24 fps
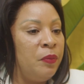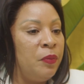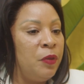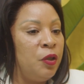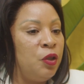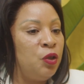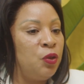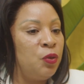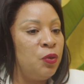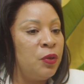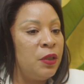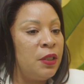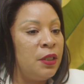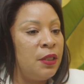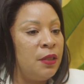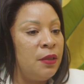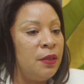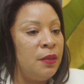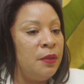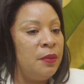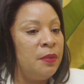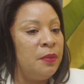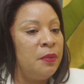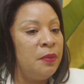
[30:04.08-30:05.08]
should
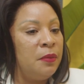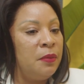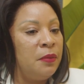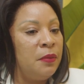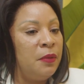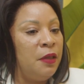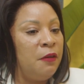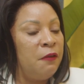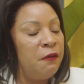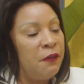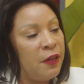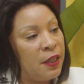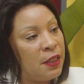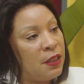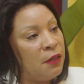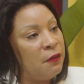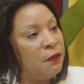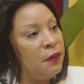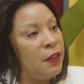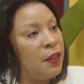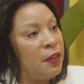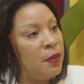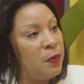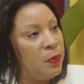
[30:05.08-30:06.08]

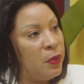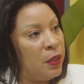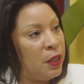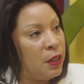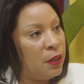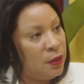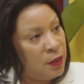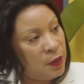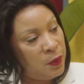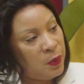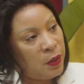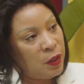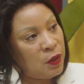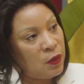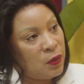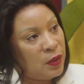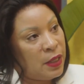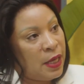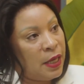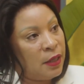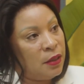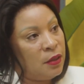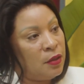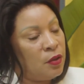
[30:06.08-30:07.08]
effectively speak to
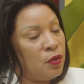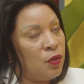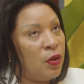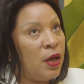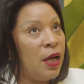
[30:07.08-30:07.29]
that. So